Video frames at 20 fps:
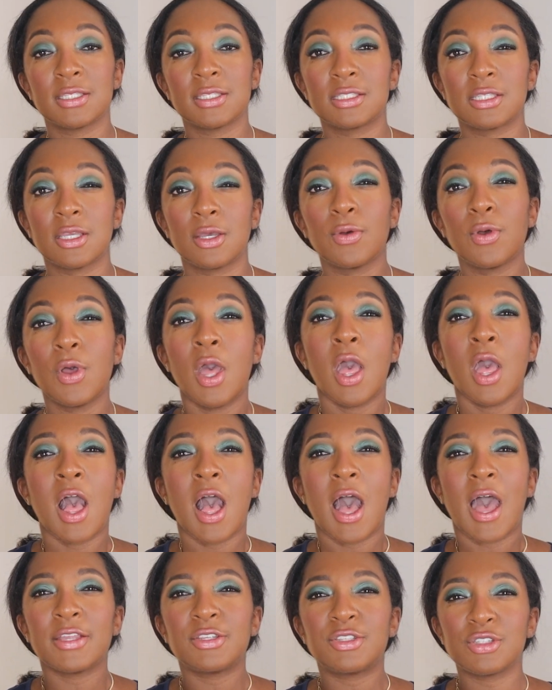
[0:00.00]
So
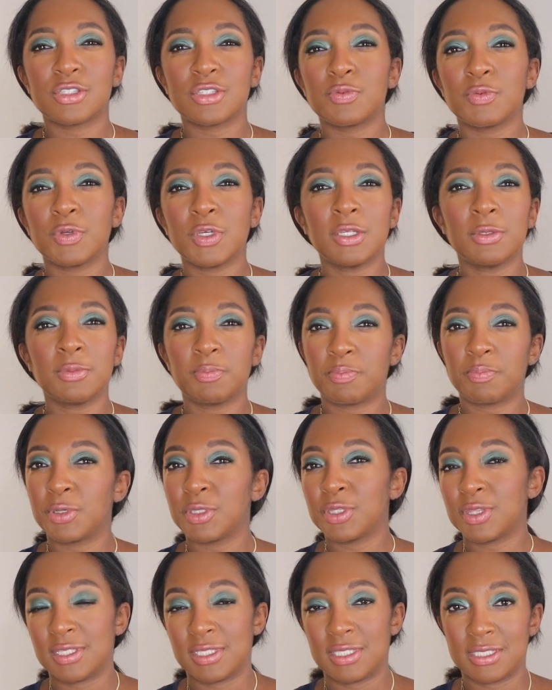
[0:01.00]
I just want to
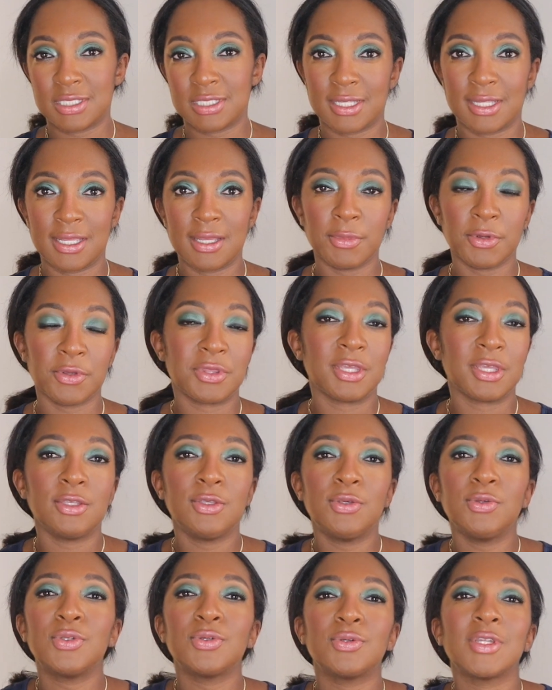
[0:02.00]
put the disclaimer that
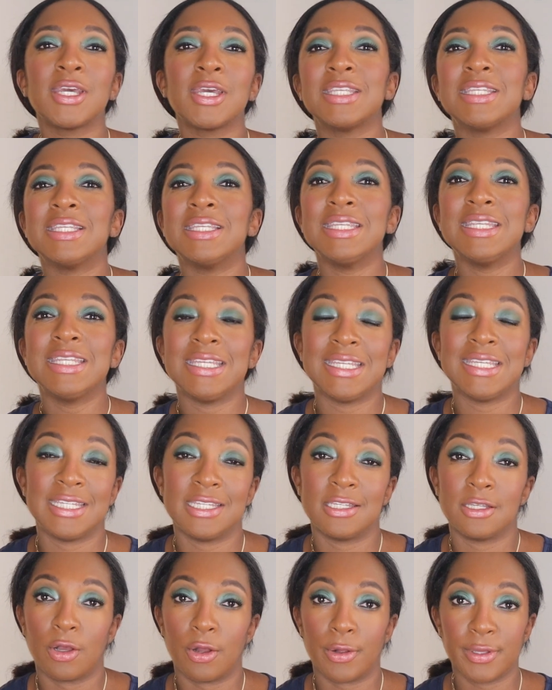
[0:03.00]
you do not
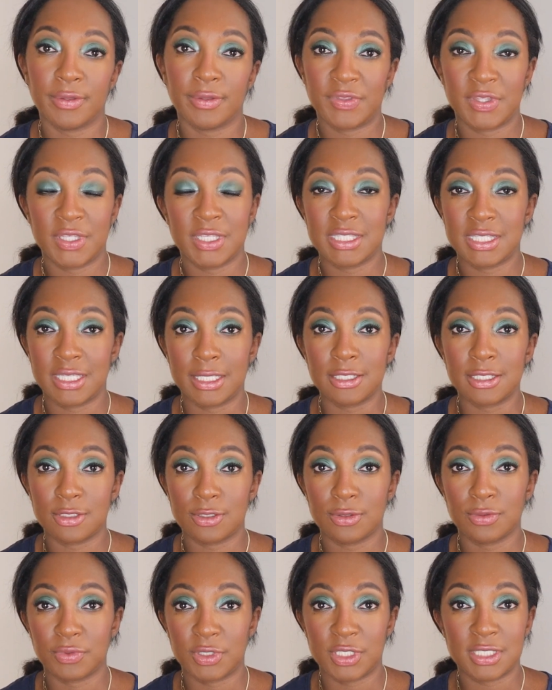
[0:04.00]
need all of these things
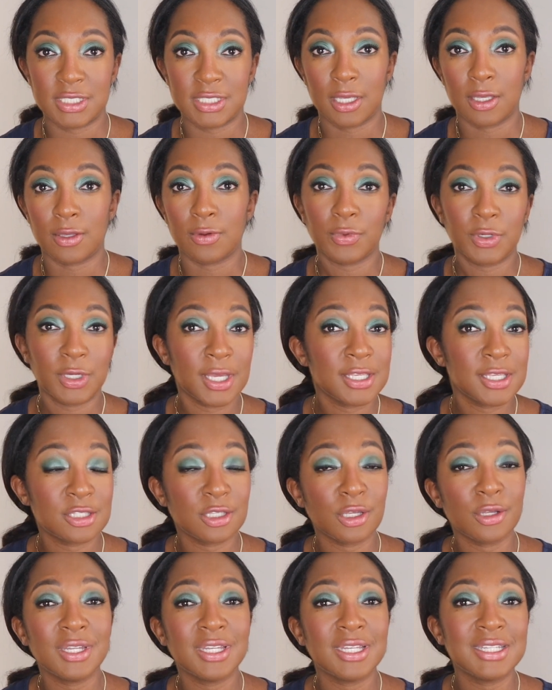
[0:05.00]
to resell. When I
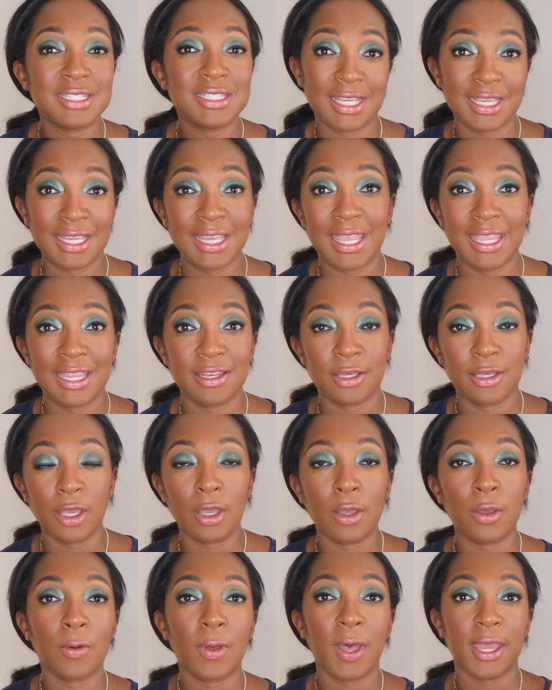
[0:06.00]
started a decade
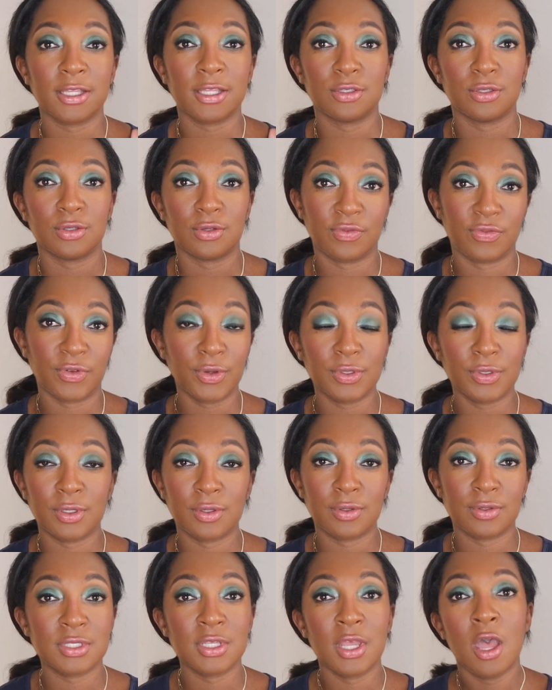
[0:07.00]
ago, I took
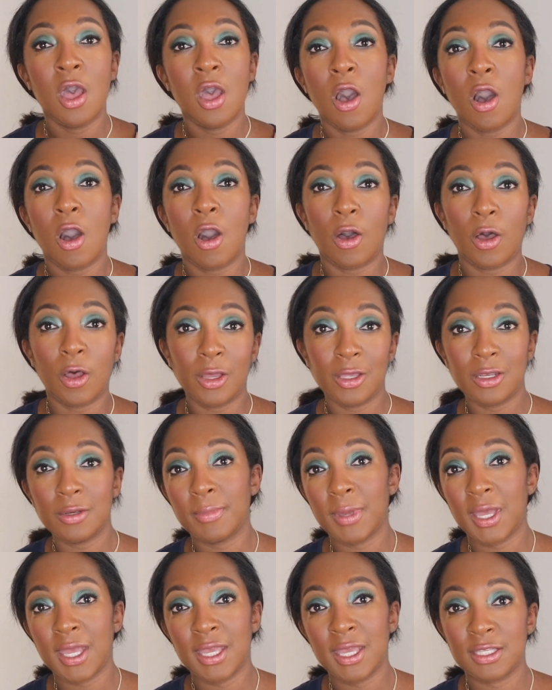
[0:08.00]
photos on
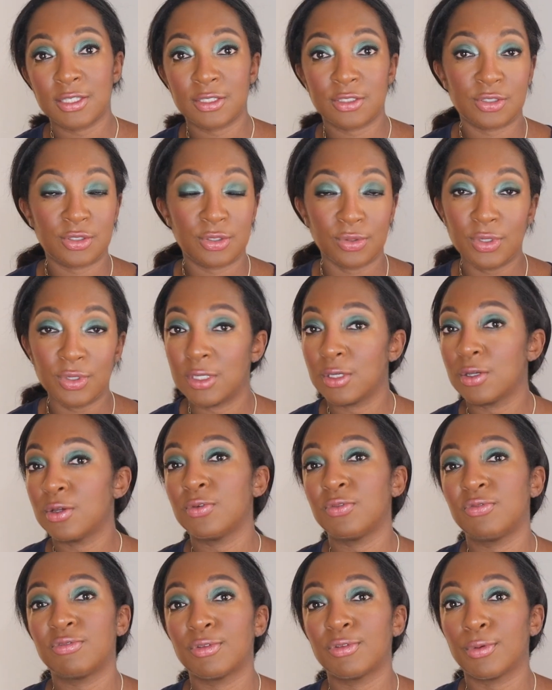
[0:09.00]
my studio
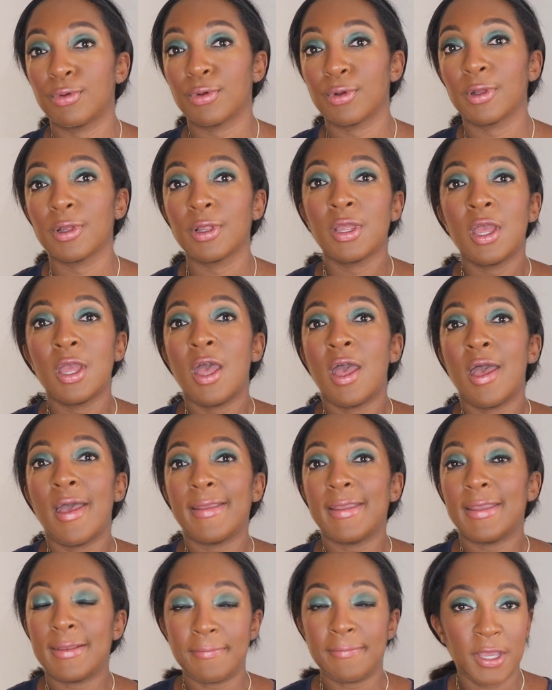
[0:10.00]
floor
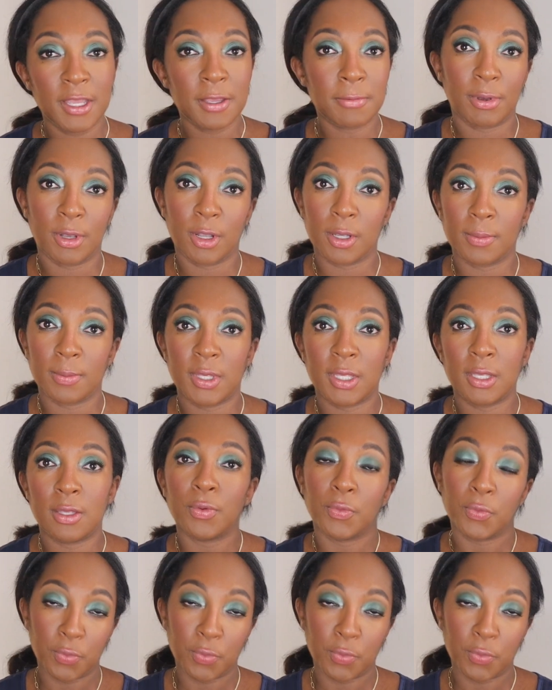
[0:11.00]
in my apartment